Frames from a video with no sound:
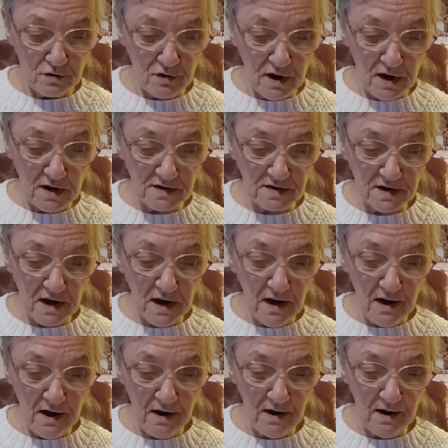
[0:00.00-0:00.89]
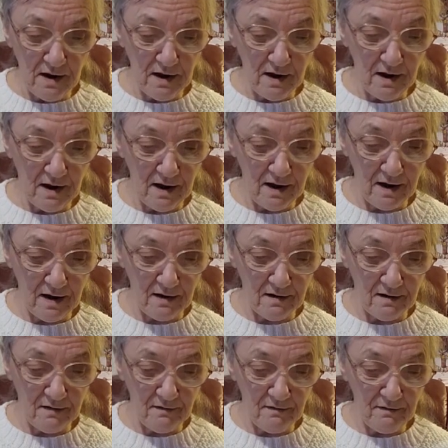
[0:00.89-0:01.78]
Tracy
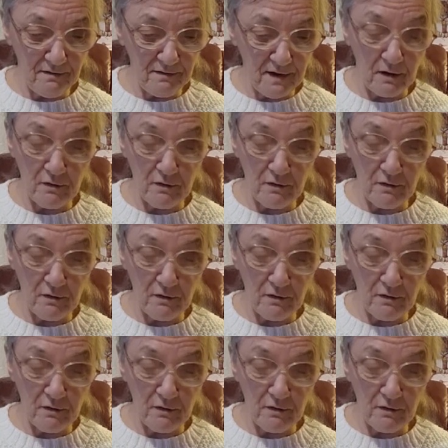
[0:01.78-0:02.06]
in